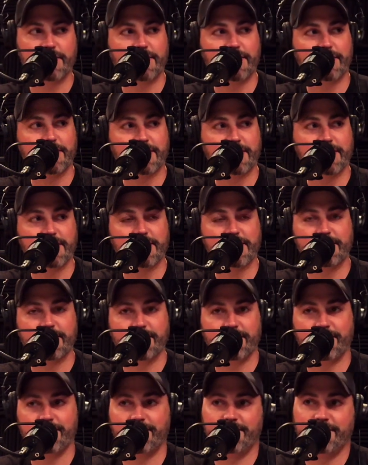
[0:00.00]
because
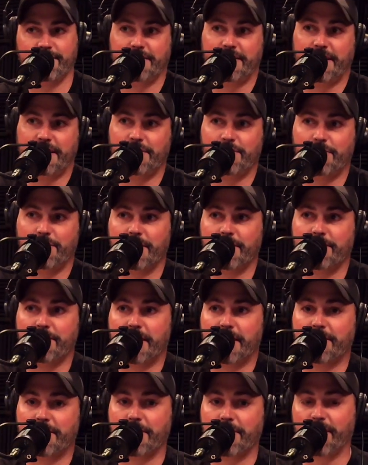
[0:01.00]
I don't want to make
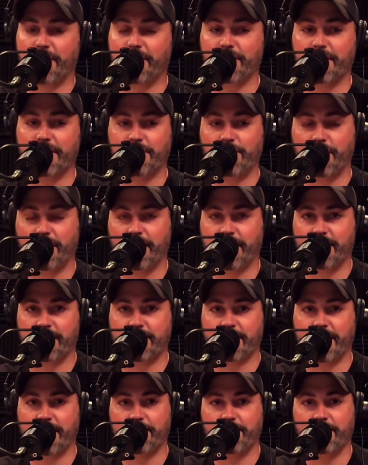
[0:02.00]
a margarita one at a time.